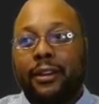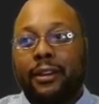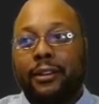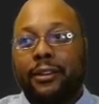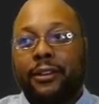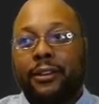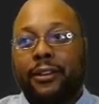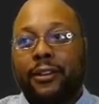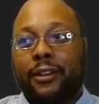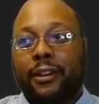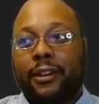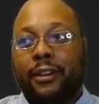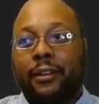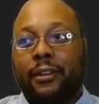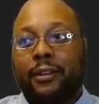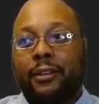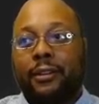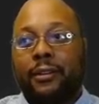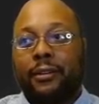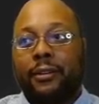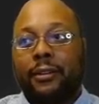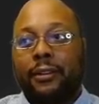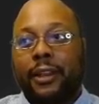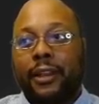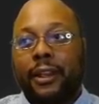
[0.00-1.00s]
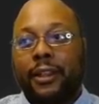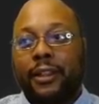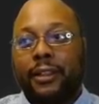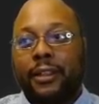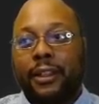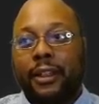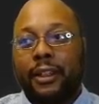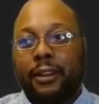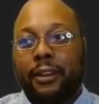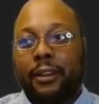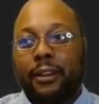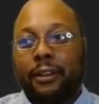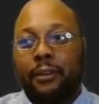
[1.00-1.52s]
So that's
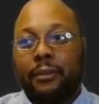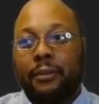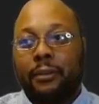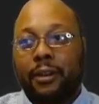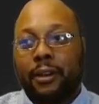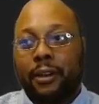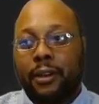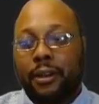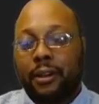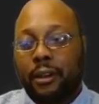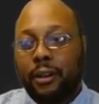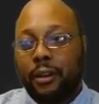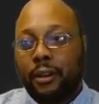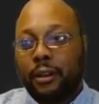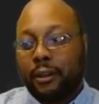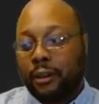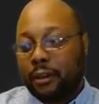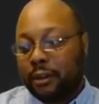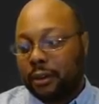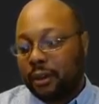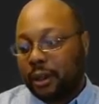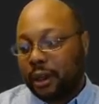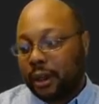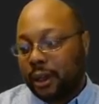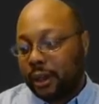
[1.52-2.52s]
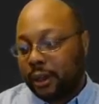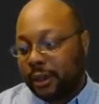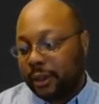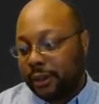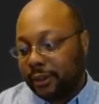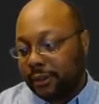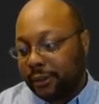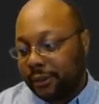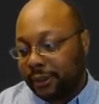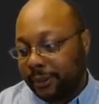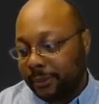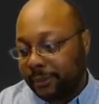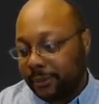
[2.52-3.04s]
how you would log
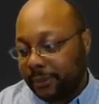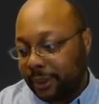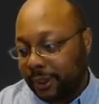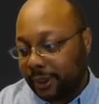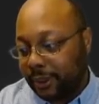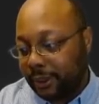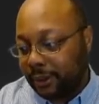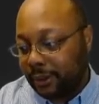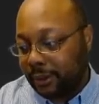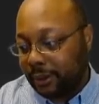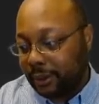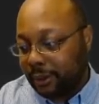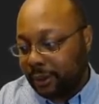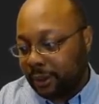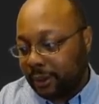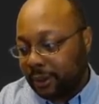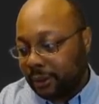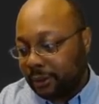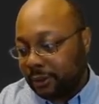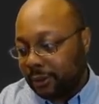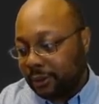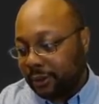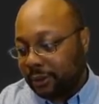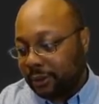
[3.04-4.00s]
something to